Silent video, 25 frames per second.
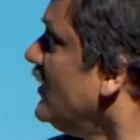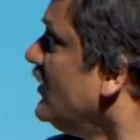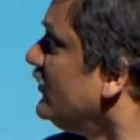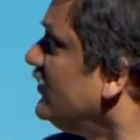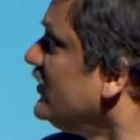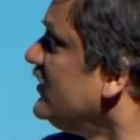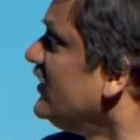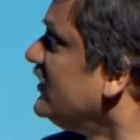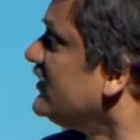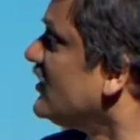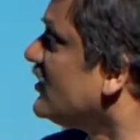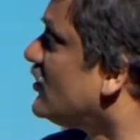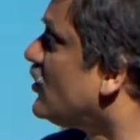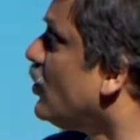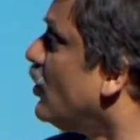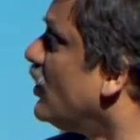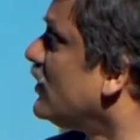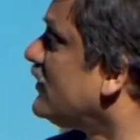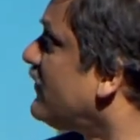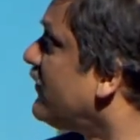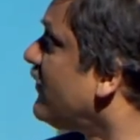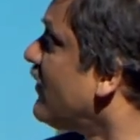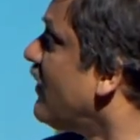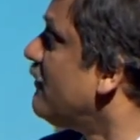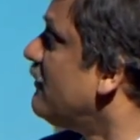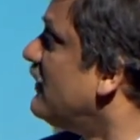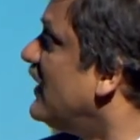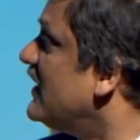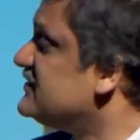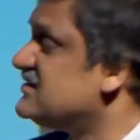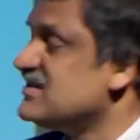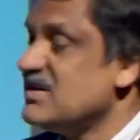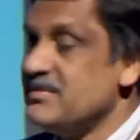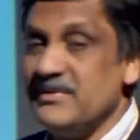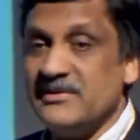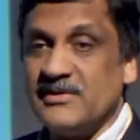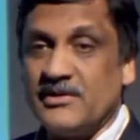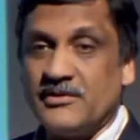So here's a quote from
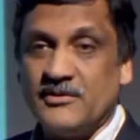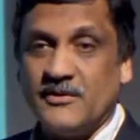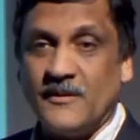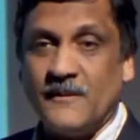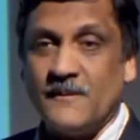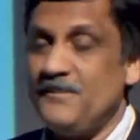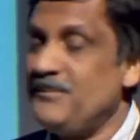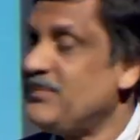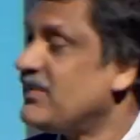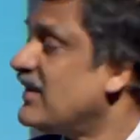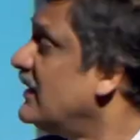Jamie LaRue.